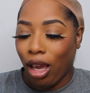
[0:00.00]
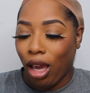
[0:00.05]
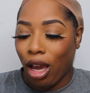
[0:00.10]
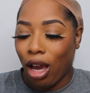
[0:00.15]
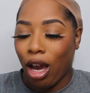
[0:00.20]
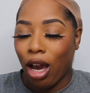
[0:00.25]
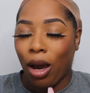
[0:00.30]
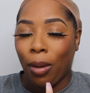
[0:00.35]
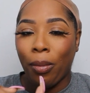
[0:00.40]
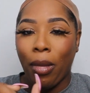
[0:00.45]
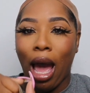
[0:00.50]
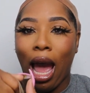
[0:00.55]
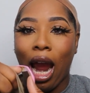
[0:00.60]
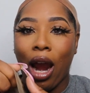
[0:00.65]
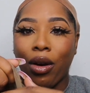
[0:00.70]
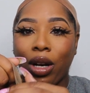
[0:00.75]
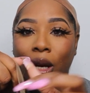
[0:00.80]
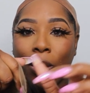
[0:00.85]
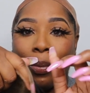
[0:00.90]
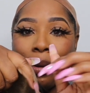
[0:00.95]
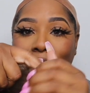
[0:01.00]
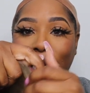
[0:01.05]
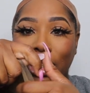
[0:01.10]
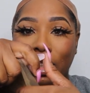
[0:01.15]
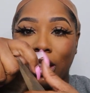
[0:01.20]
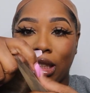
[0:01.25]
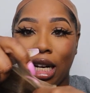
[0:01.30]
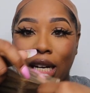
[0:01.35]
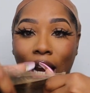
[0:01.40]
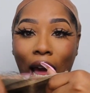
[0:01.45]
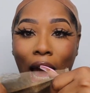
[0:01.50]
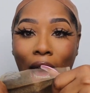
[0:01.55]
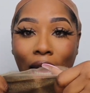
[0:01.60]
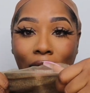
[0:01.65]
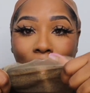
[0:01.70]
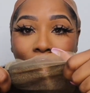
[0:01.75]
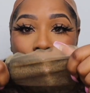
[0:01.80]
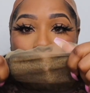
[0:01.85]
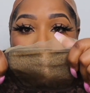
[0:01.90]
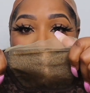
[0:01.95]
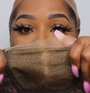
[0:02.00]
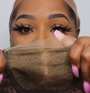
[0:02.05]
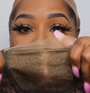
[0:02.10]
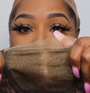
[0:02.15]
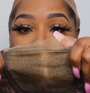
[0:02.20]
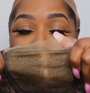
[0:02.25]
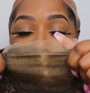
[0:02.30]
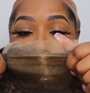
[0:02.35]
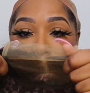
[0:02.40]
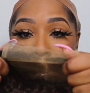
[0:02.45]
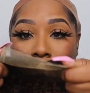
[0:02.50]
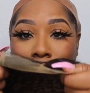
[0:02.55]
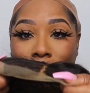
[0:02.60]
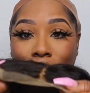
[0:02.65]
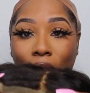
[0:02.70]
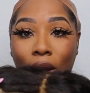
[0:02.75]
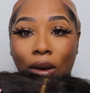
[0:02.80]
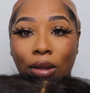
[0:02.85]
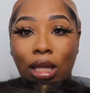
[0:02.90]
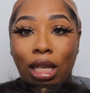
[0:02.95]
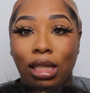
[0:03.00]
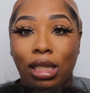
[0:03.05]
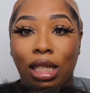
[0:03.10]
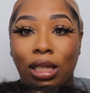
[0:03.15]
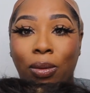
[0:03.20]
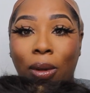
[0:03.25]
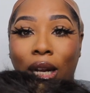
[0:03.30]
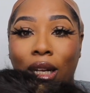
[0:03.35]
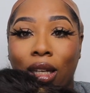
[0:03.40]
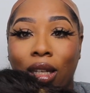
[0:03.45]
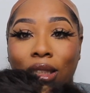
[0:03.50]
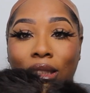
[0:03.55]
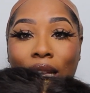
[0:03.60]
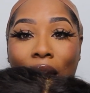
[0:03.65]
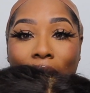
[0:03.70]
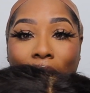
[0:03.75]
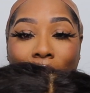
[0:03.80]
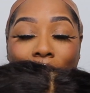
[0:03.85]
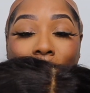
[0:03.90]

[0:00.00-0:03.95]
I already bleached the knots on this hair, so this is what it looks like.